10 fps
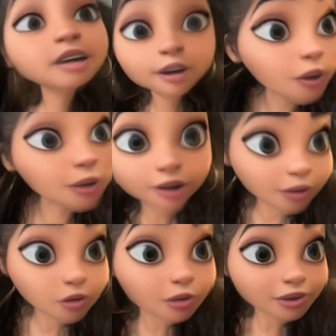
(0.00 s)
Just turn your
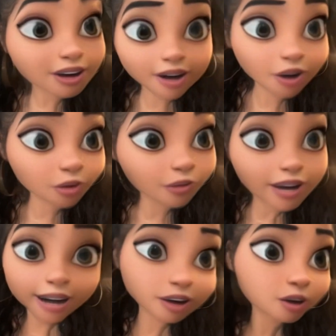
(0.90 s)
subscriptions and
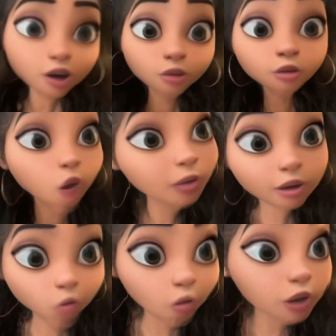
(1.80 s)
notifications, because you know we
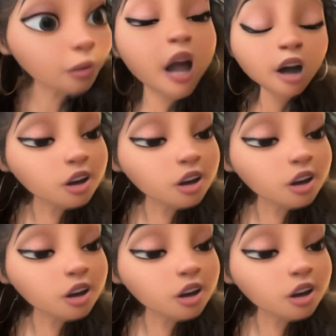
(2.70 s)
doing them.